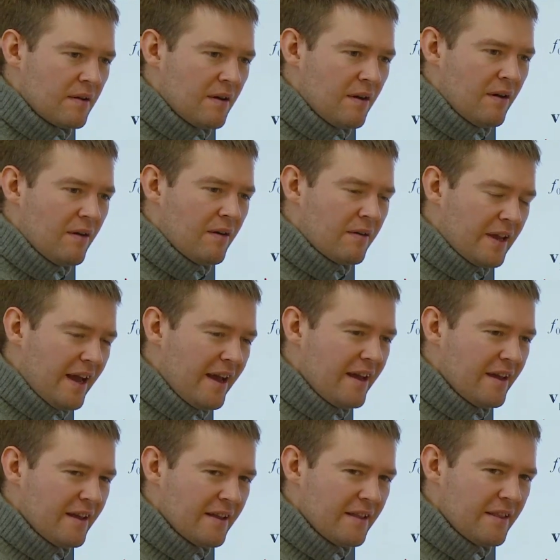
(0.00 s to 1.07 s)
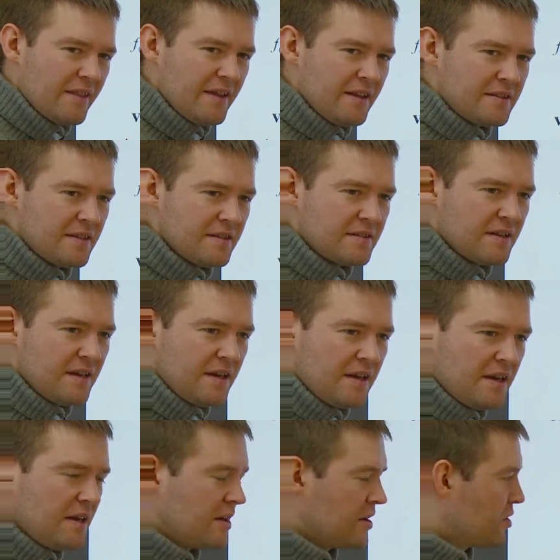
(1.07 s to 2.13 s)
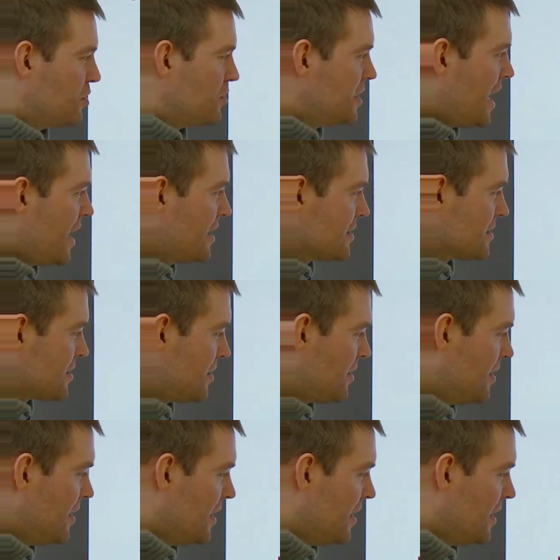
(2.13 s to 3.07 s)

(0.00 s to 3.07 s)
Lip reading: Okay, this is a good answer.